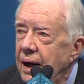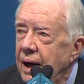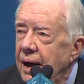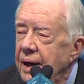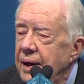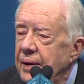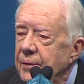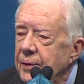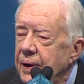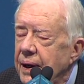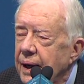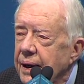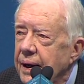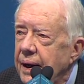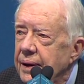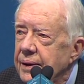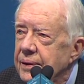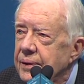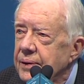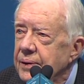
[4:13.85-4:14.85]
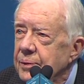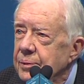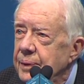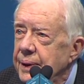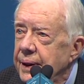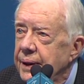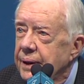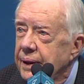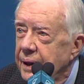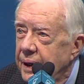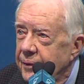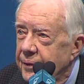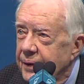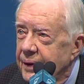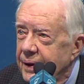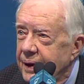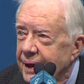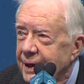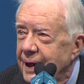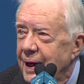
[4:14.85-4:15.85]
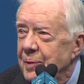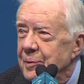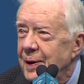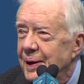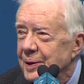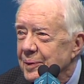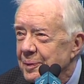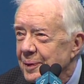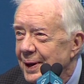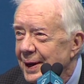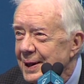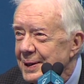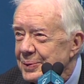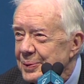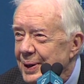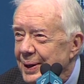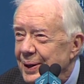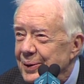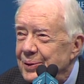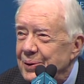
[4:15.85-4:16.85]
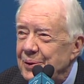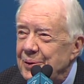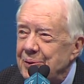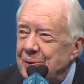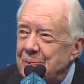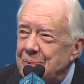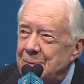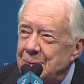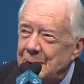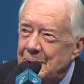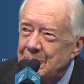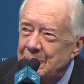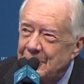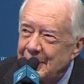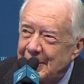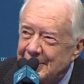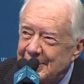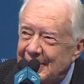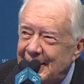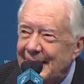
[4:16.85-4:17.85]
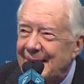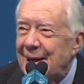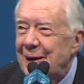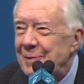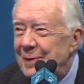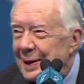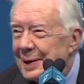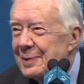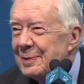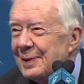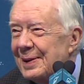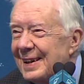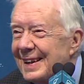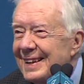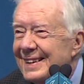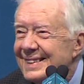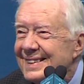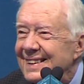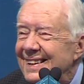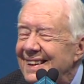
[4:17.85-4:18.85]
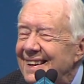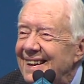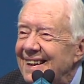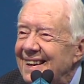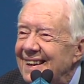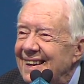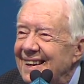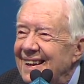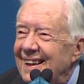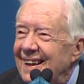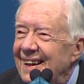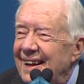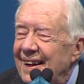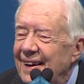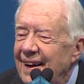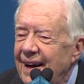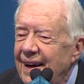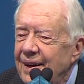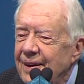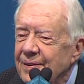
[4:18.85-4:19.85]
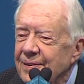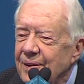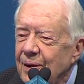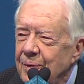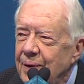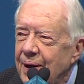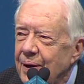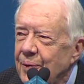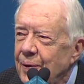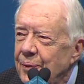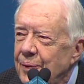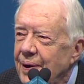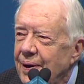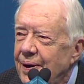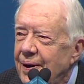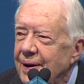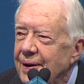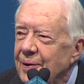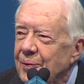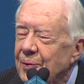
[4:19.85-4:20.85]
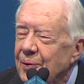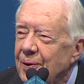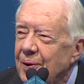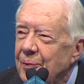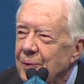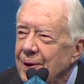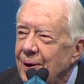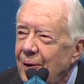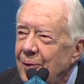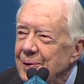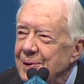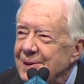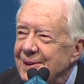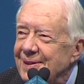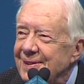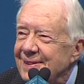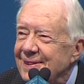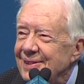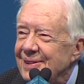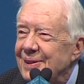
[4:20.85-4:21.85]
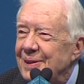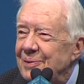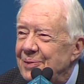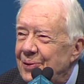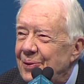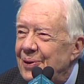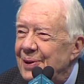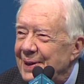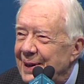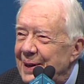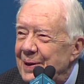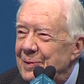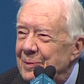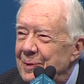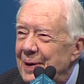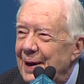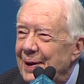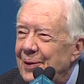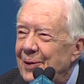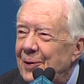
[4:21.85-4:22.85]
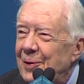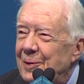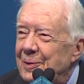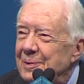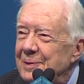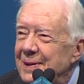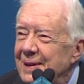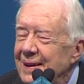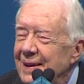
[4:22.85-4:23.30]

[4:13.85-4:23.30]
And then when I got through being governor, I came back to Plains. When I got through being president, I came back to Plains. And now, no matter where we are in the world, we're always looking forward to getting back home.